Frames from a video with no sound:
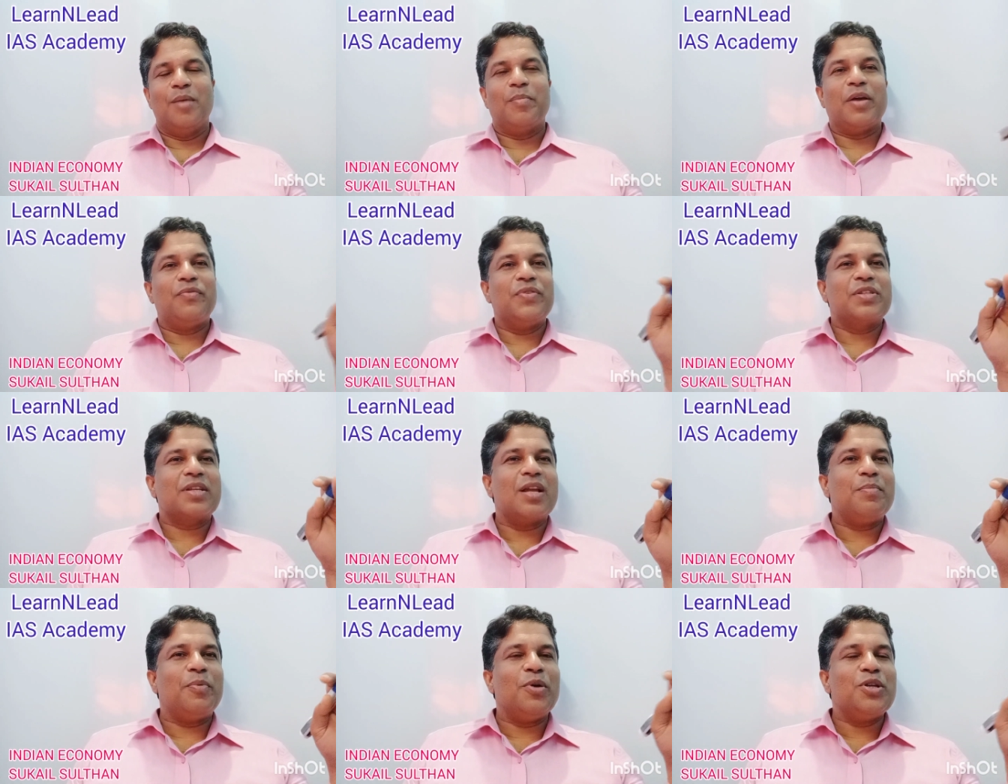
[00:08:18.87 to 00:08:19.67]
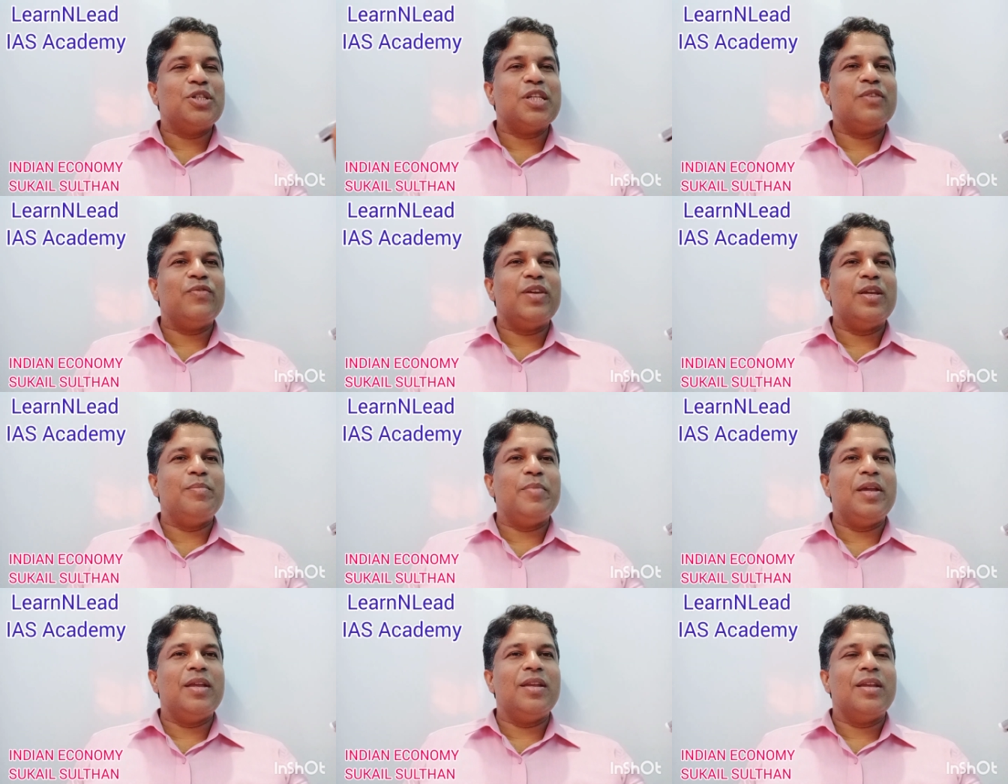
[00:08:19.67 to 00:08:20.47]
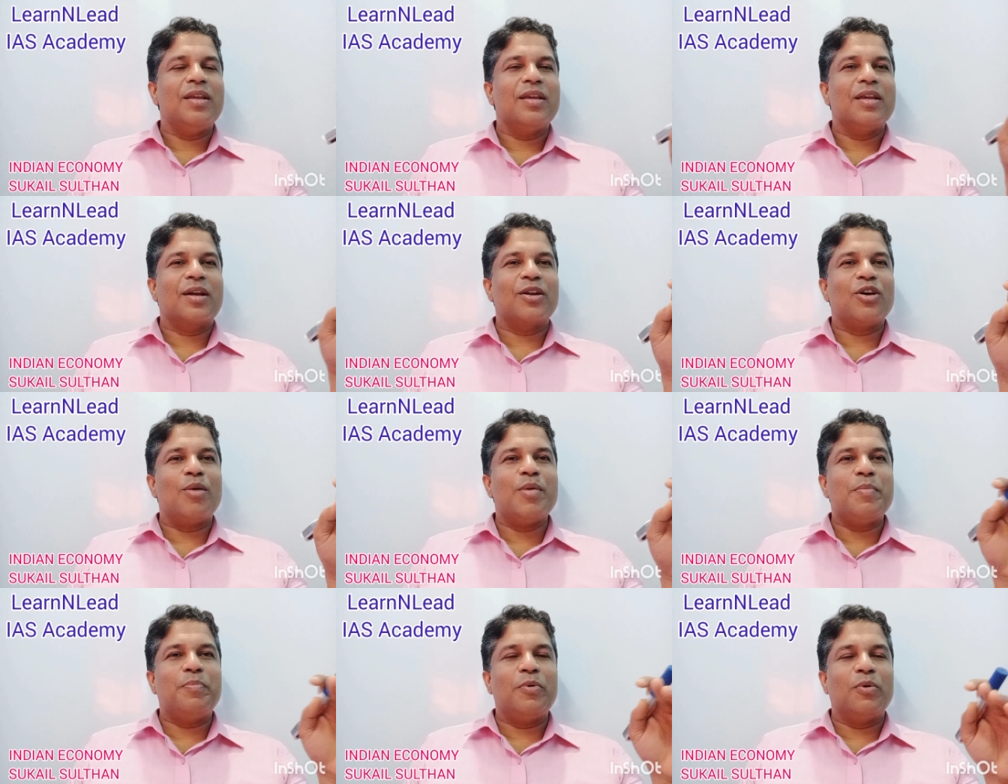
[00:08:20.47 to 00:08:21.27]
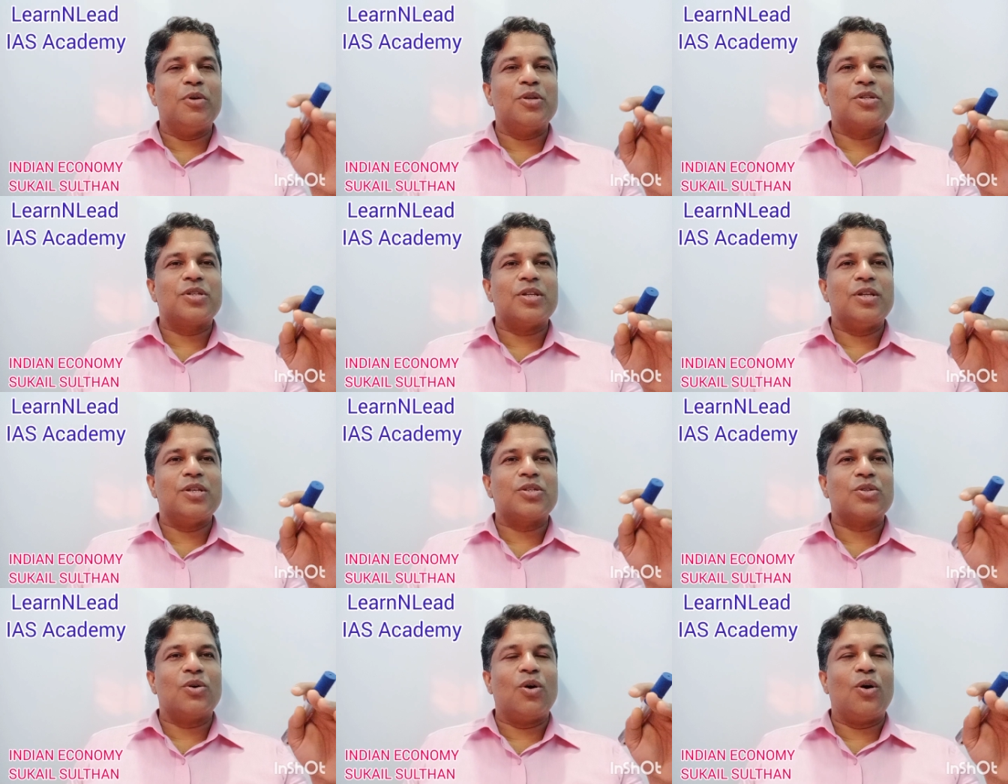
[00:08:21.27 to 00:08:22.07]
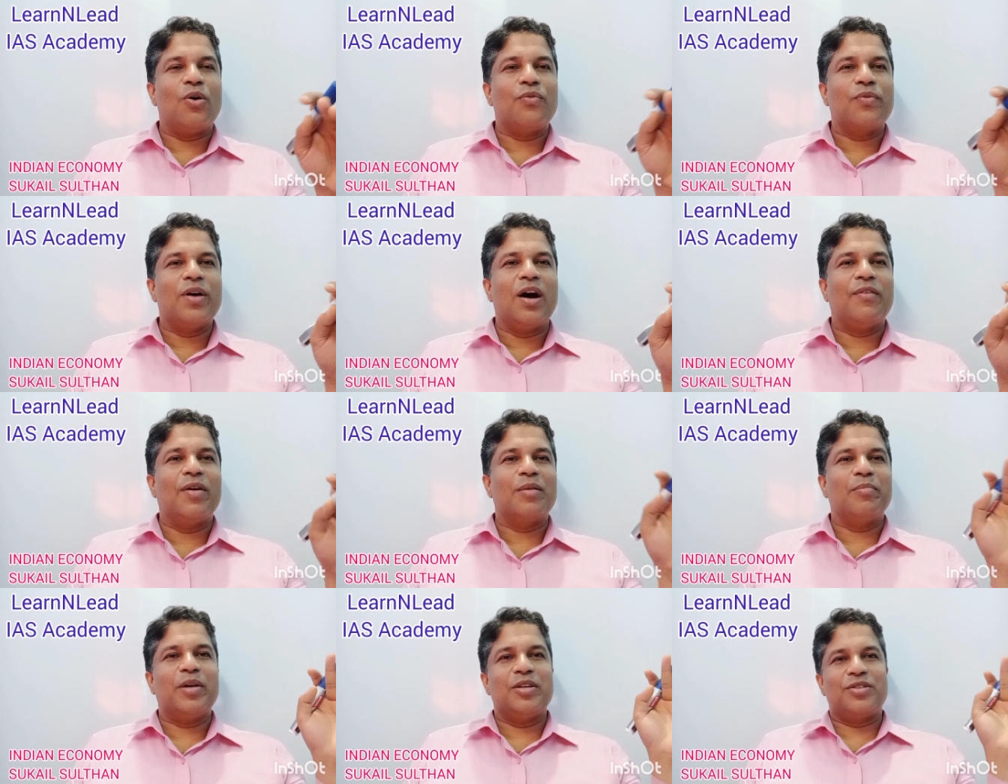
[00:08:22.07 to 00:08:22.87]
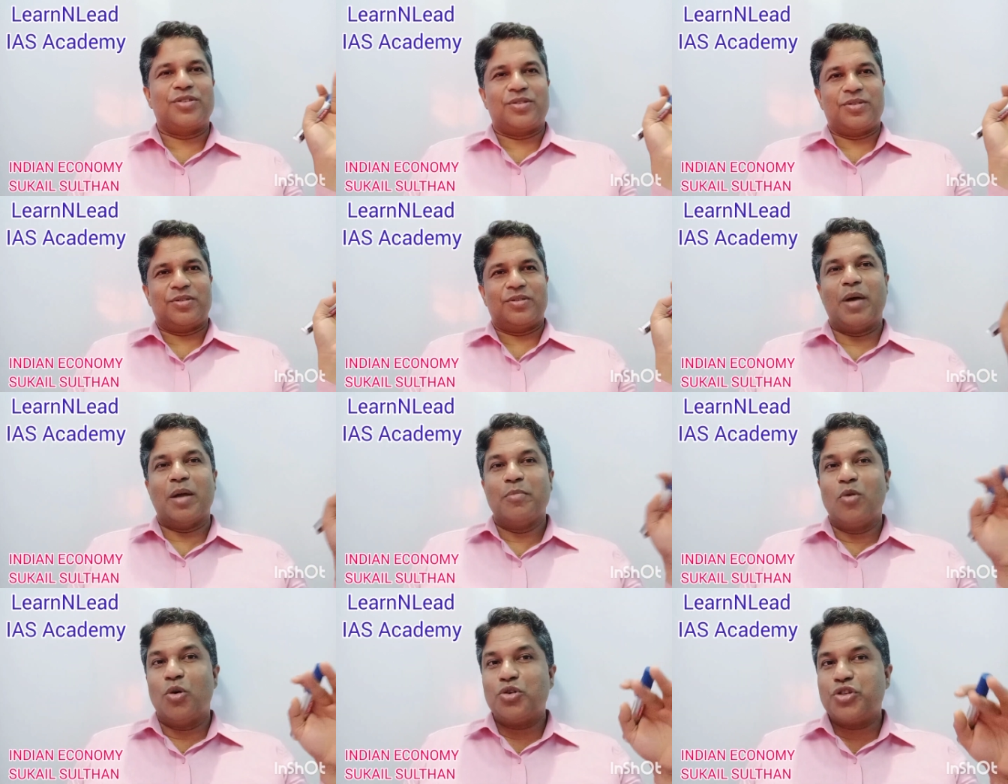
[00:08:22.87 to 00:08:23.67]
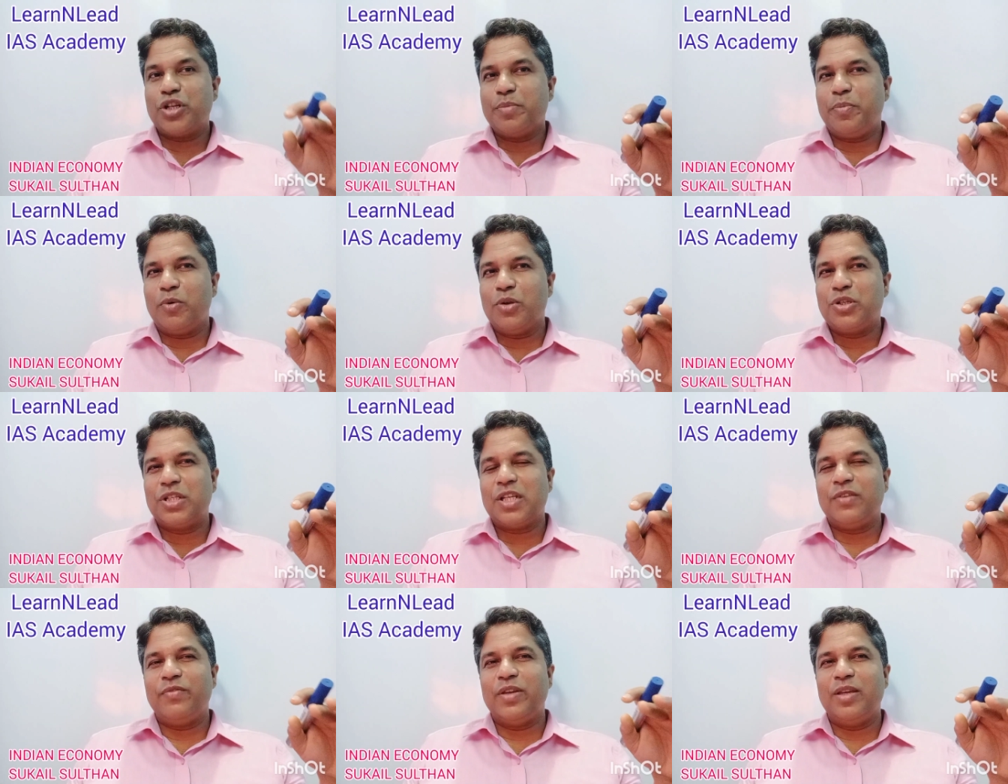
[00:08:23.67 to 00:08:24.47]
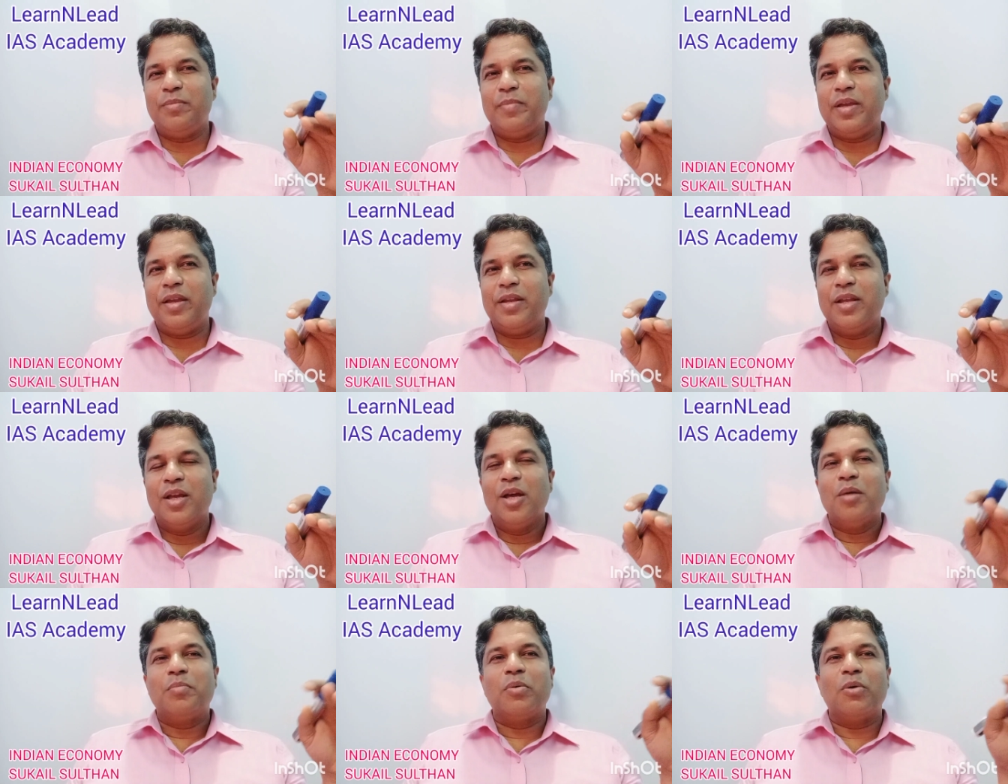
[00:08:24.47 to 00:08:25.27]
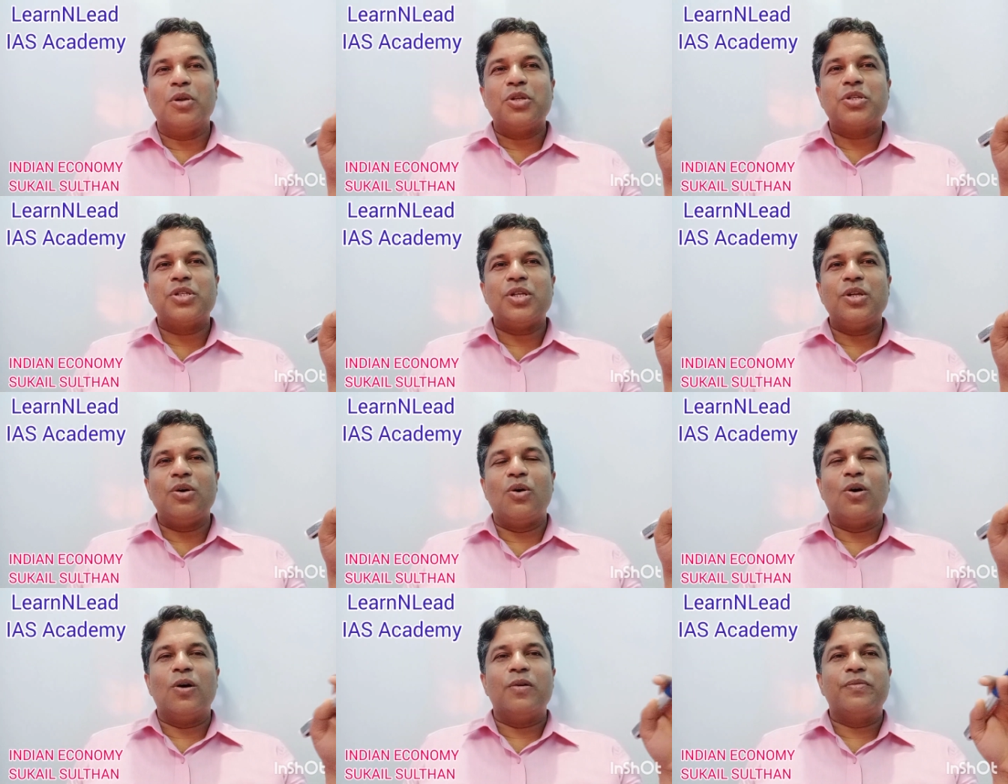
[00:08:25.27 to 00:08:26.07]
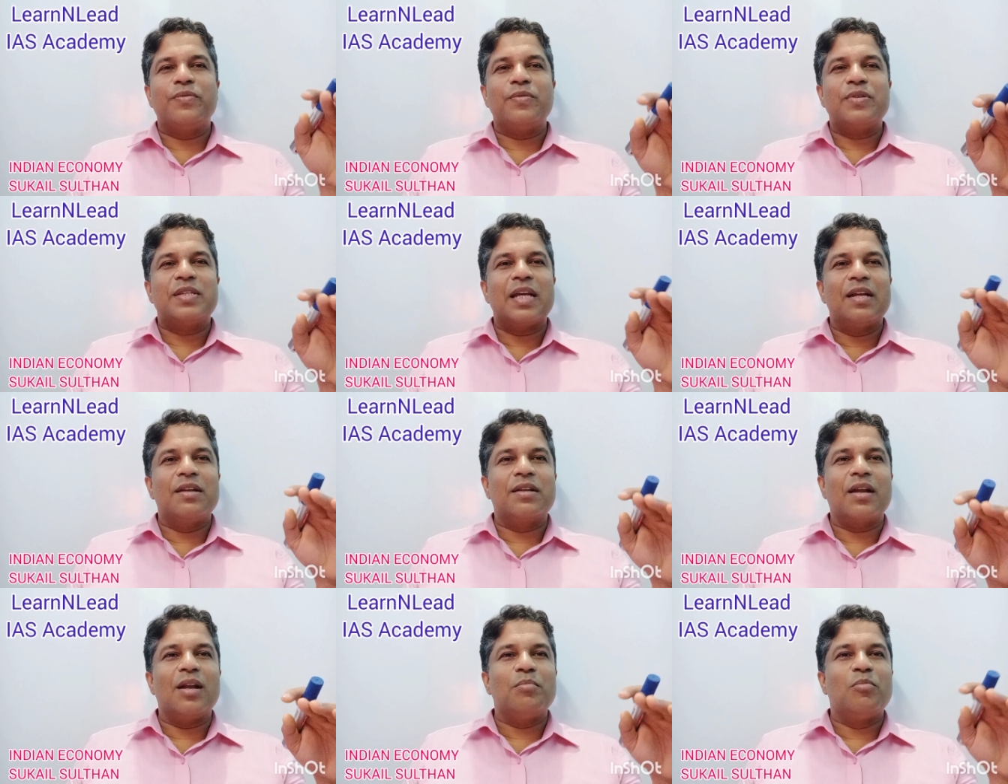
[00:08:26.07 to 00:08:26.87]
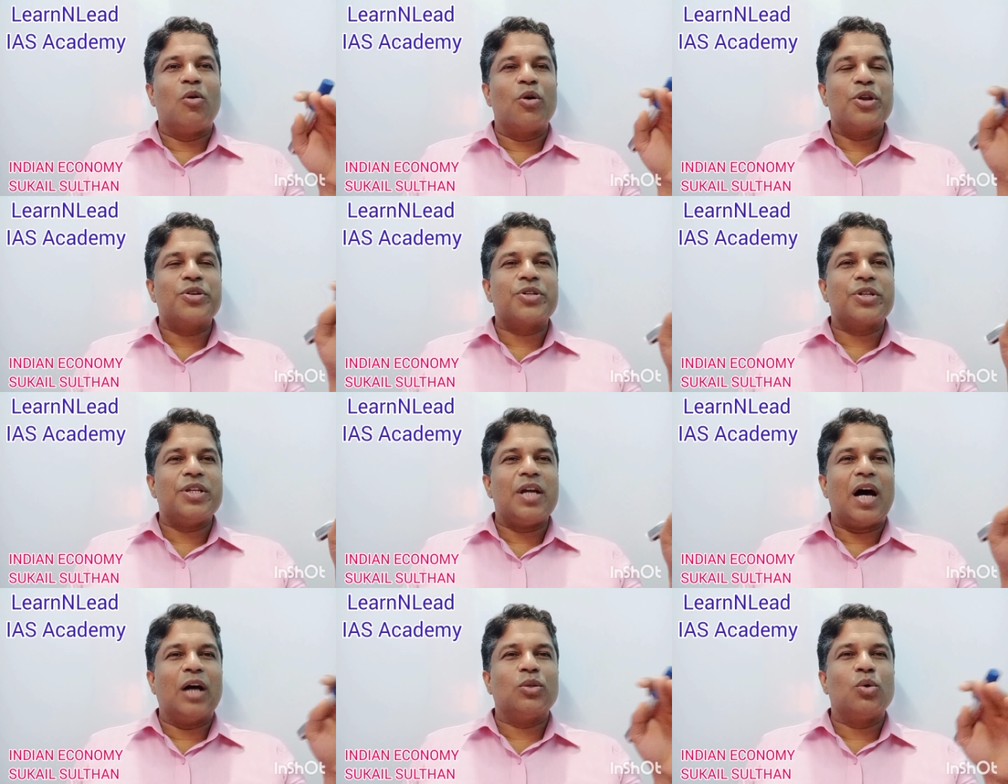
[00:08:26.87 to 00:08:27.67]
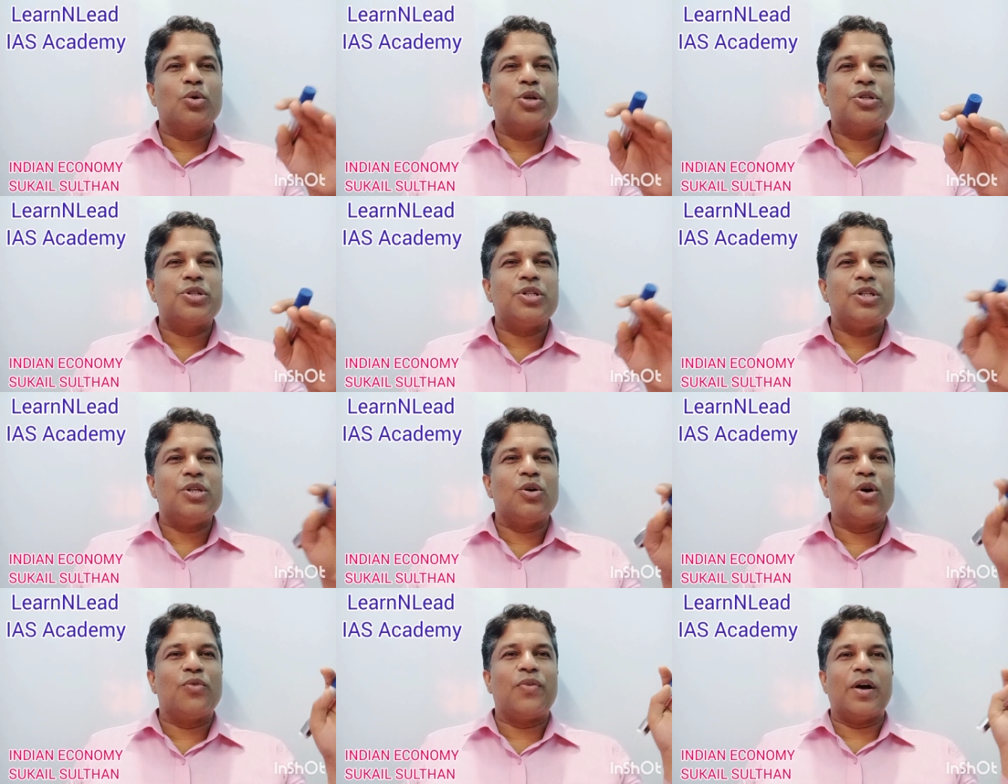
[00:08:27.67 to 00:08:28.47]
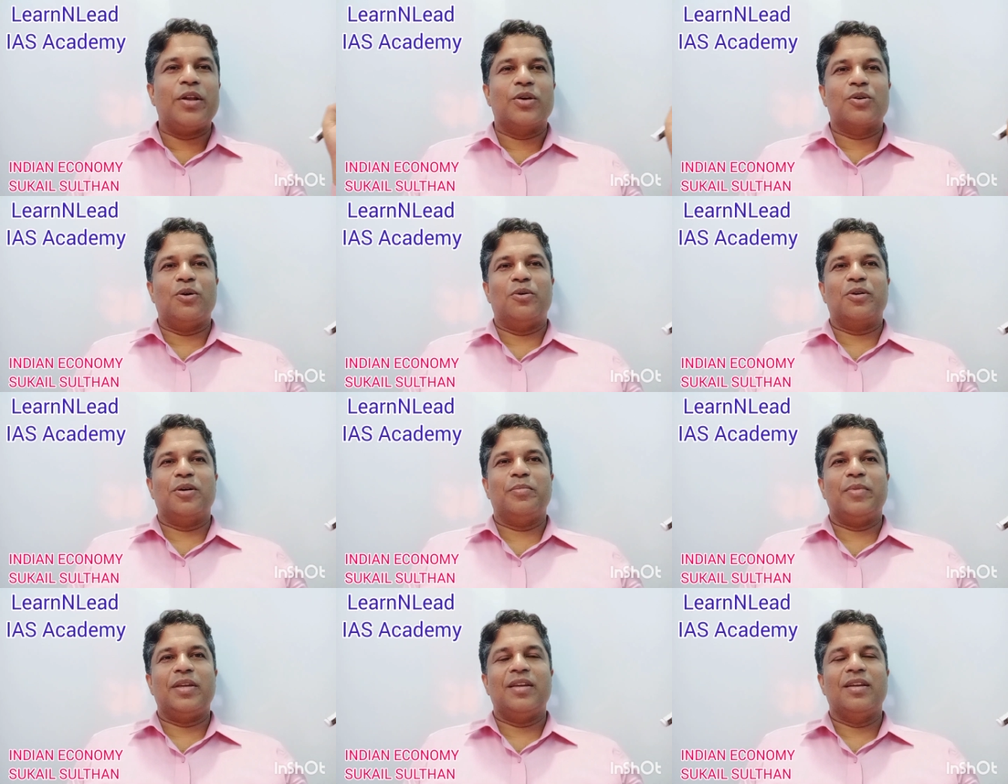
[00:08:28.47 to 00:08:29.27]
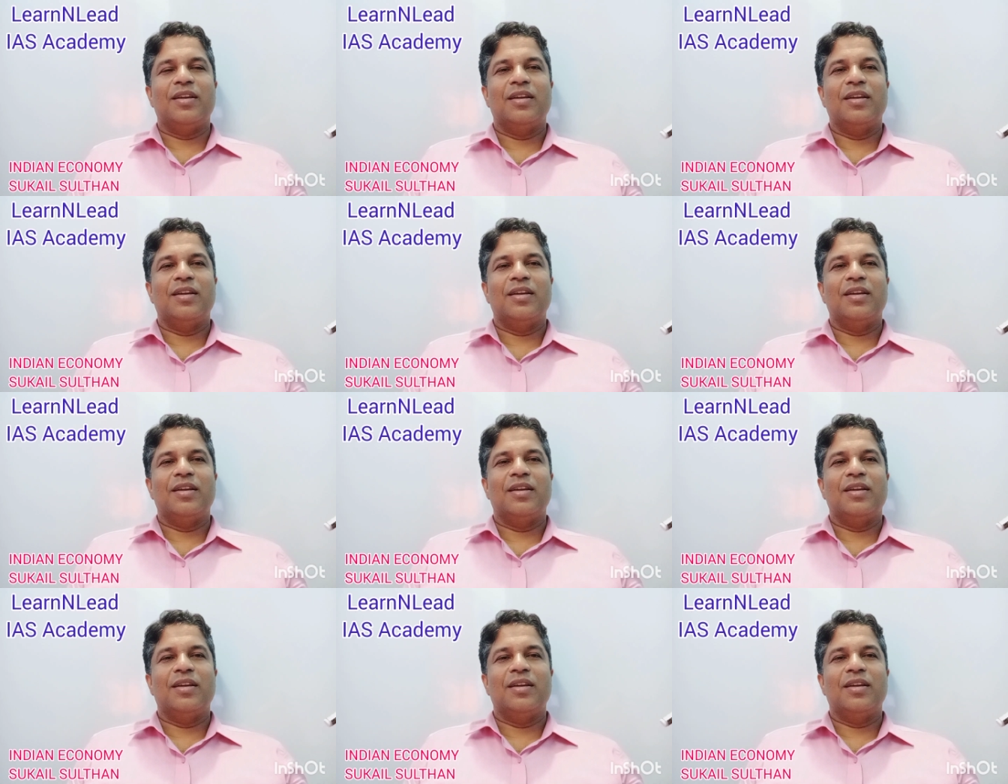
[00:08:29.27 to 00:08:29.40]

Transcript: By fiscal policy, we mean economic policies of governments. By monetary policy, we mean policy of central monetary authority of an economy.